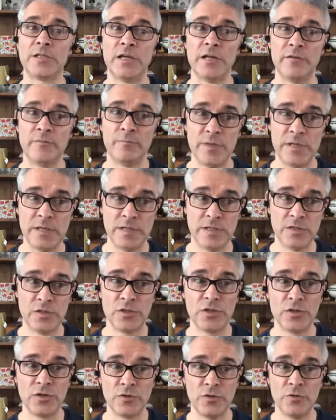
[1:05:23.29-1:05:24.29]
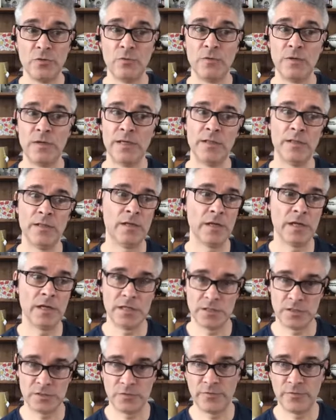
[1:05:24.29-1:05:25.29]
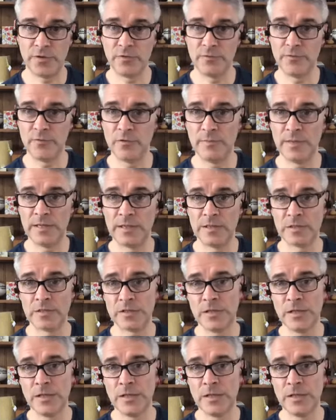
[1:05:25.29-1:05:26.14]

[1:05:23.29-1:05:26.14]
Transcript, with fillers: I've been to in the last three or four months